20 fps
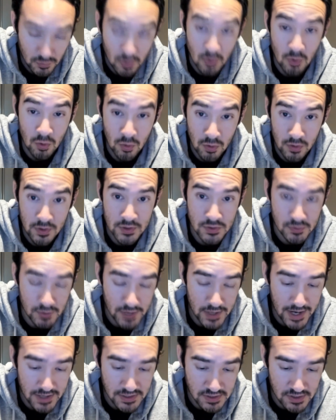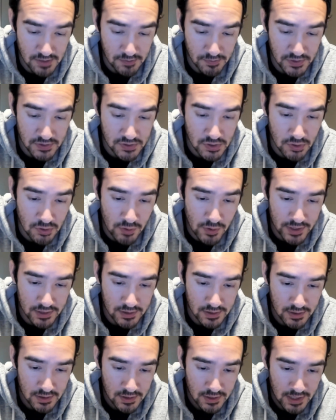Oh, this one has something to
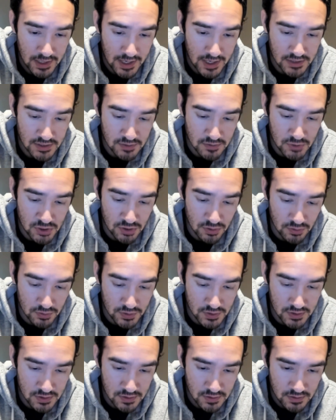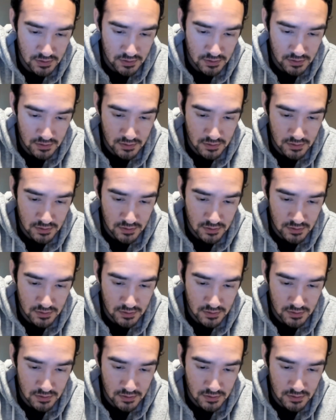it. Has some juice.